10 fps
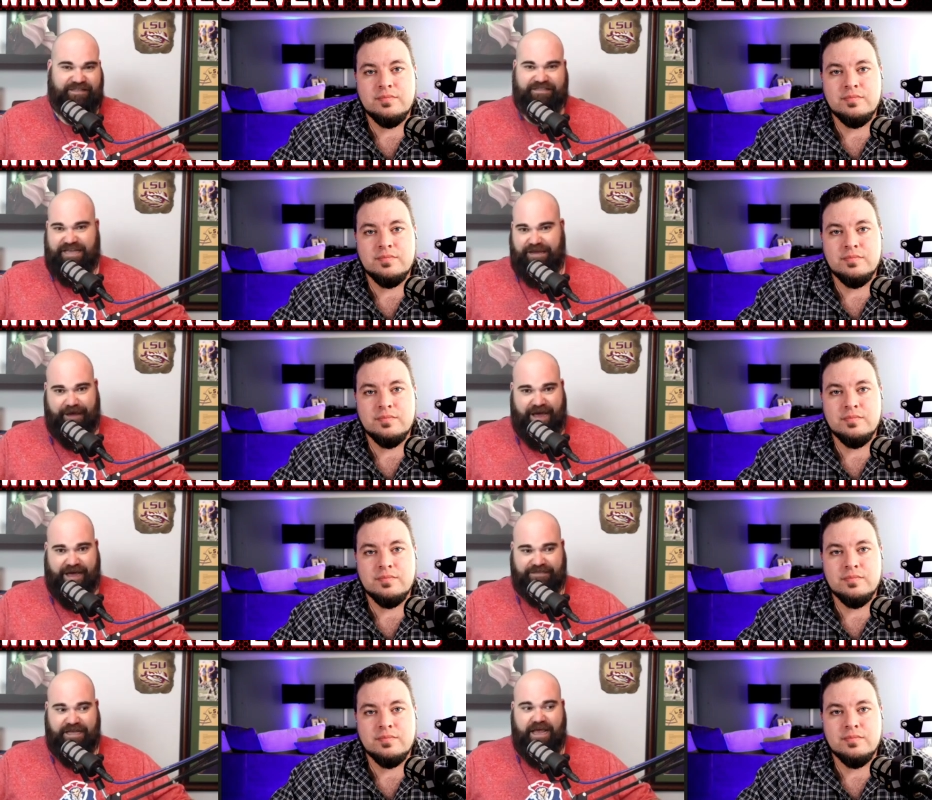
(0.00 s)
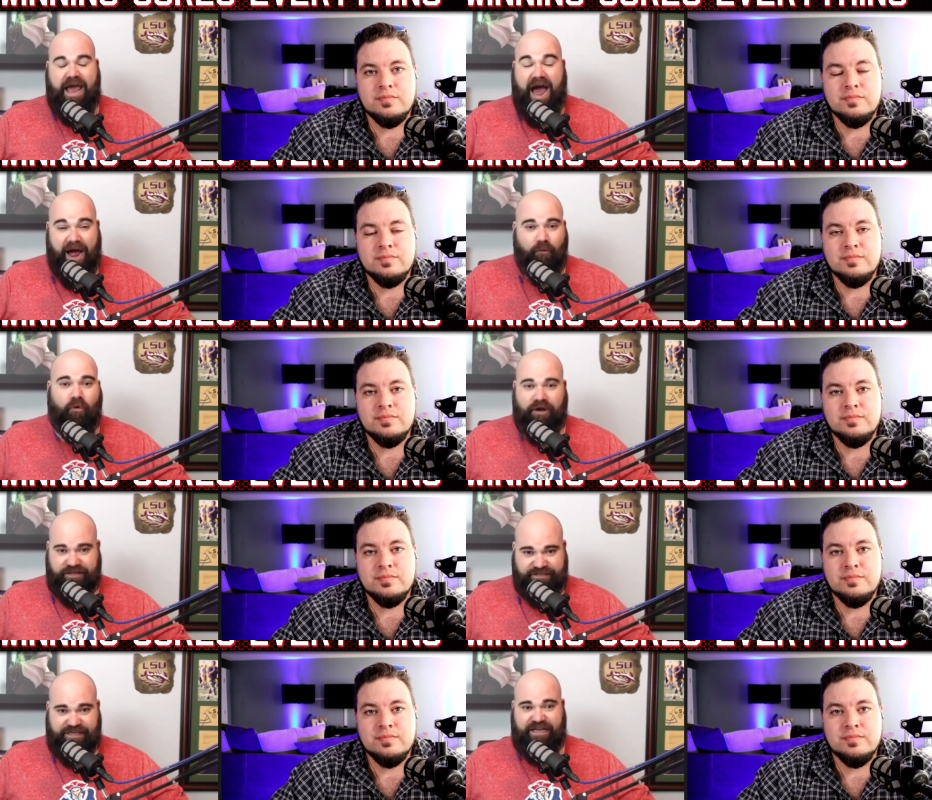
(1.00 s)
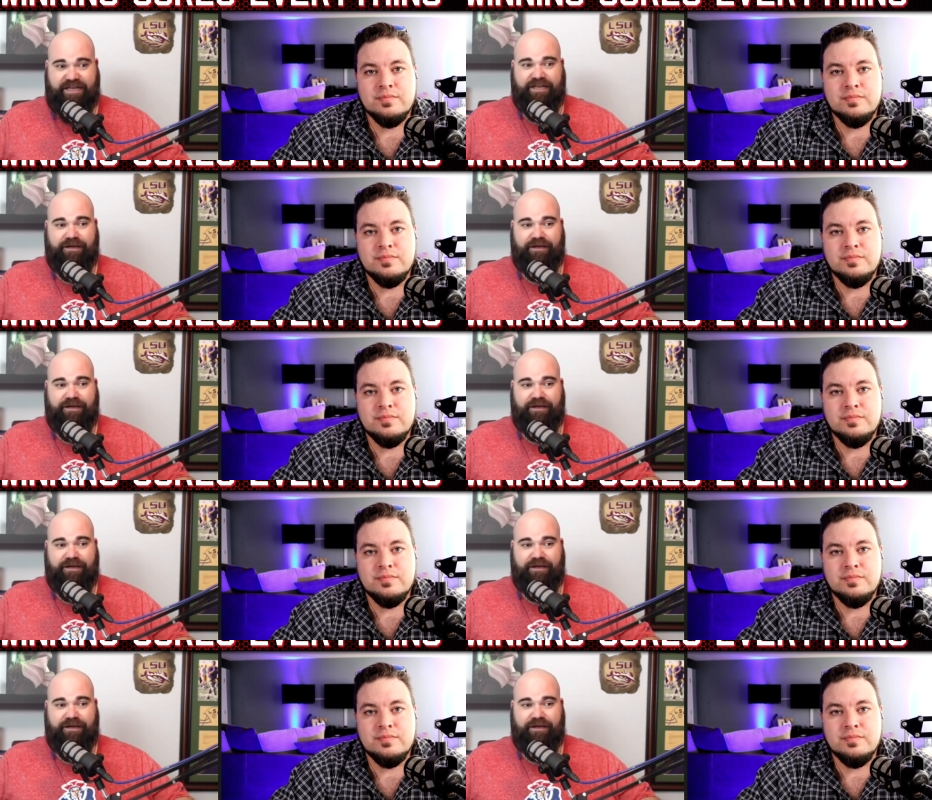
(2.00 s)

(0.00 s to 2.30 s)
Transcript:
Speaker 1: the same guys. I want to see